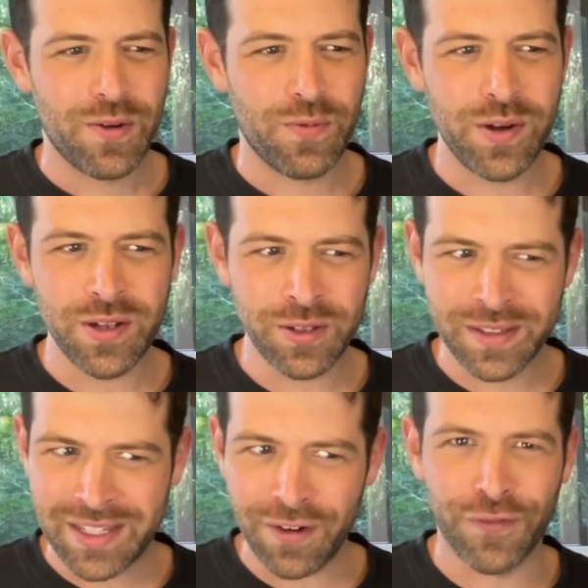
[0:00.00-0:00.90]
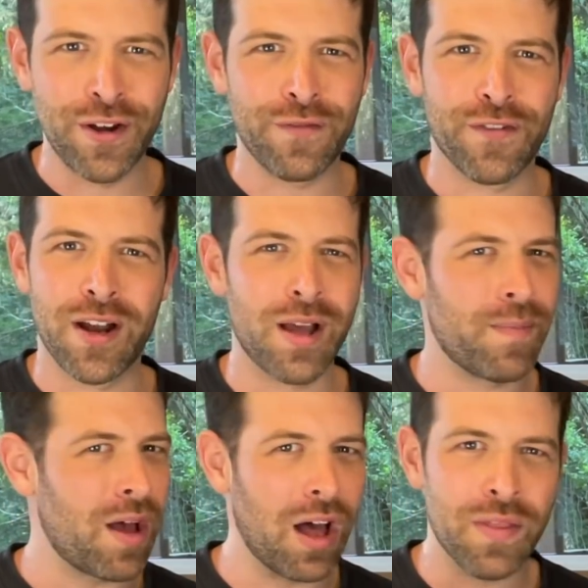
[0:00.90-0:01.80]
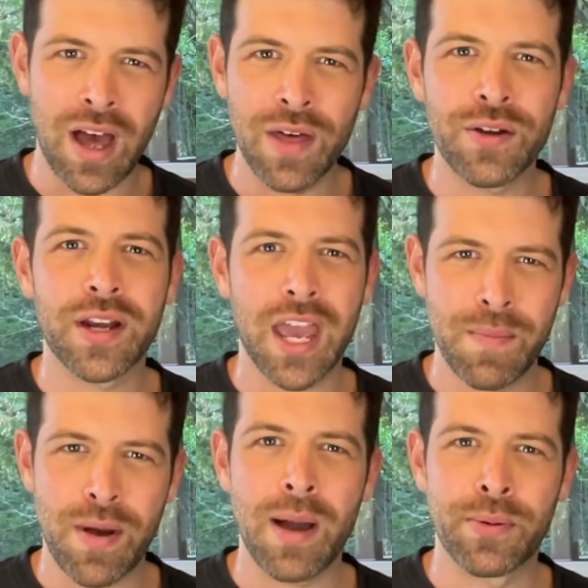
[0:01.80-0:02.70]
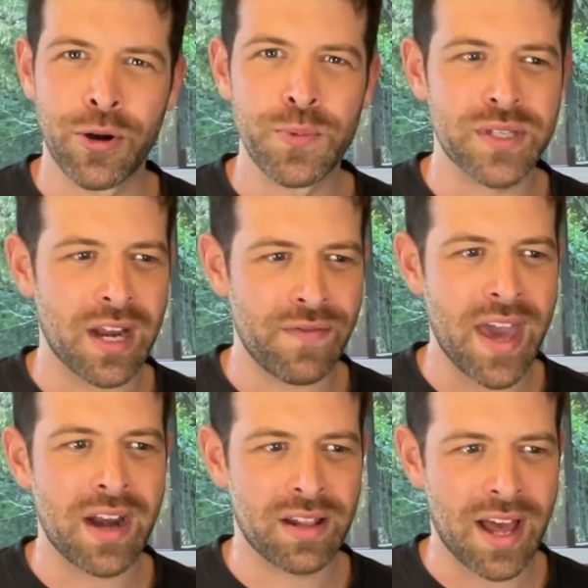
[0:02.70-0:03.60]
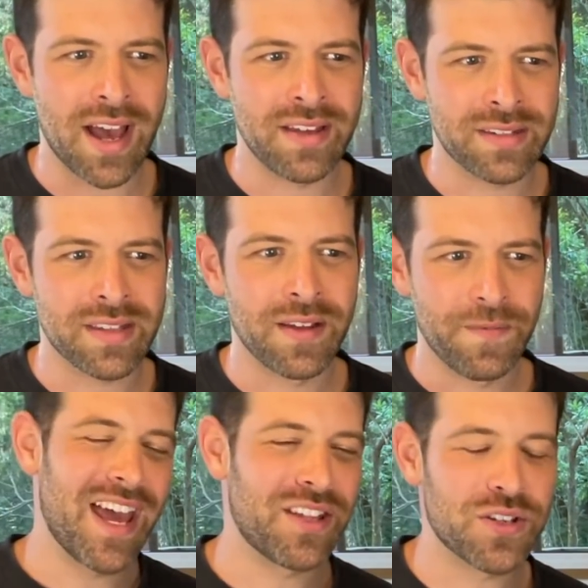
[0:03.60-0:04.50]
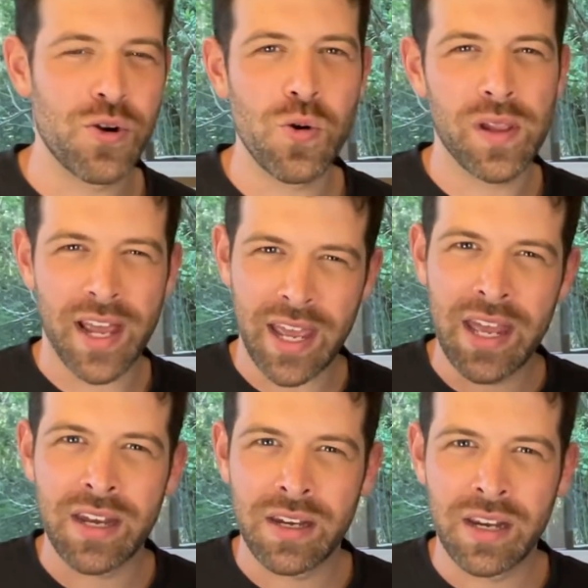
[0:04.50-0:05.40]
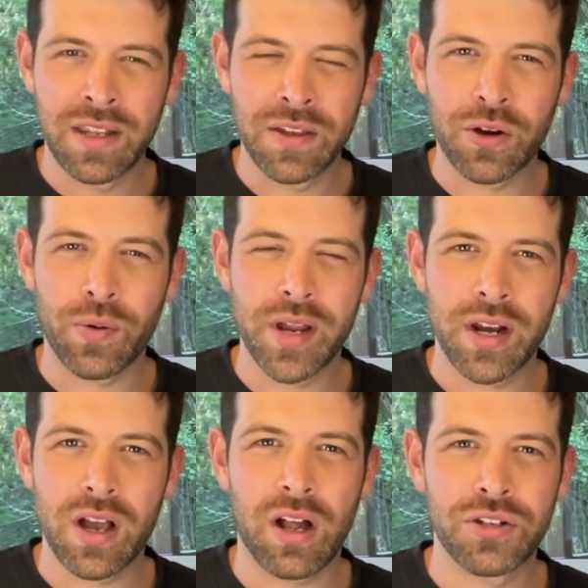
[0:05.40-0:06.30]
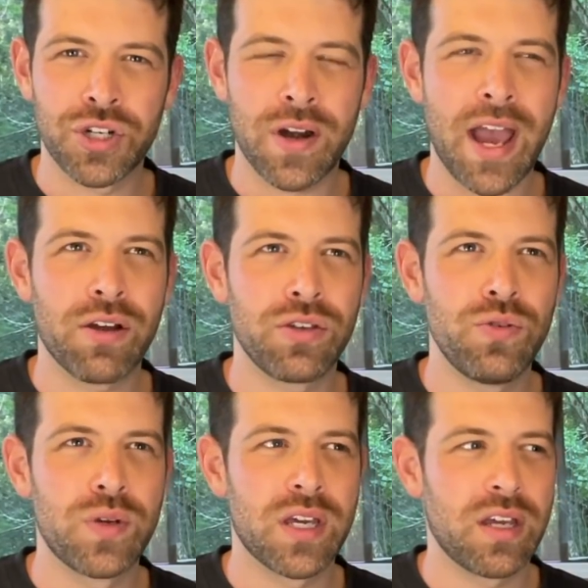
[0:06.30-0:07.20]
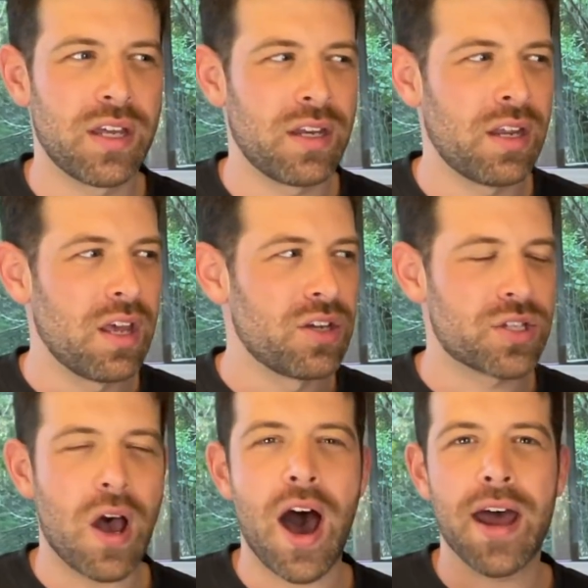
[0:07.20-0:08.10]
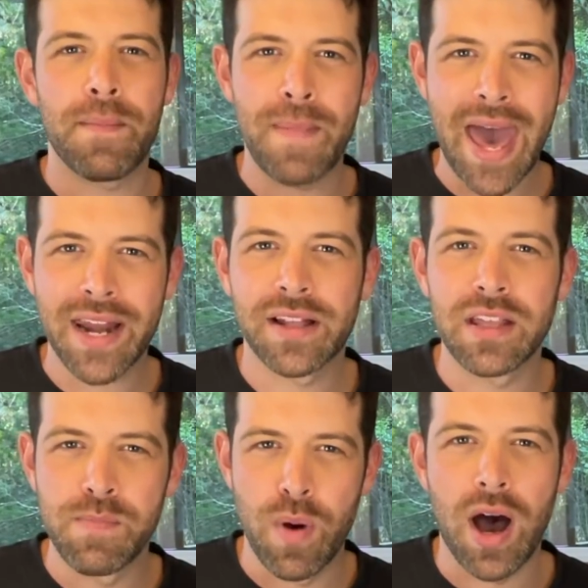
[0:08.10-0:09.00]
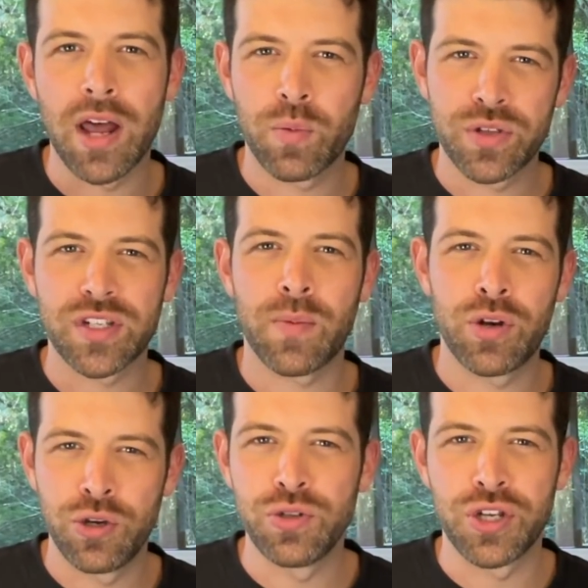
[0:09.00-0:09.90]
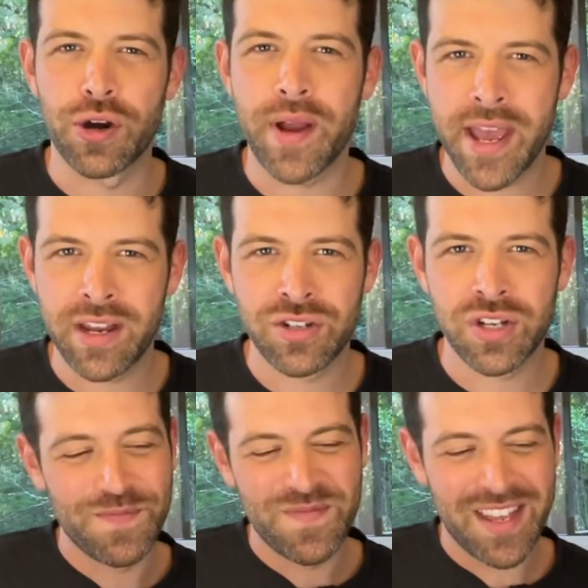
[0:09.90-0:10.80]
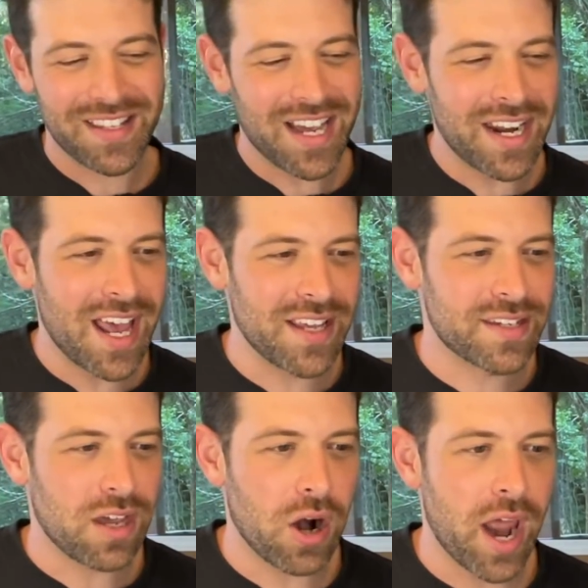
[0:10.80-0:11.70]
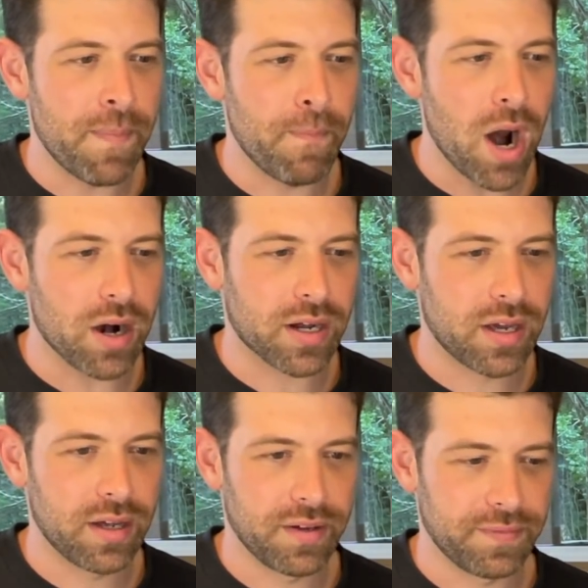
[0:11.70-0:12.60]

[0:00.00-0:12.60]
real different from all the other K-pop groups that I've analyzed. And it's cool, like, in the Korean culture, how you can just automatically bond with someone who's your age. That's kind of nice. All right, Mark.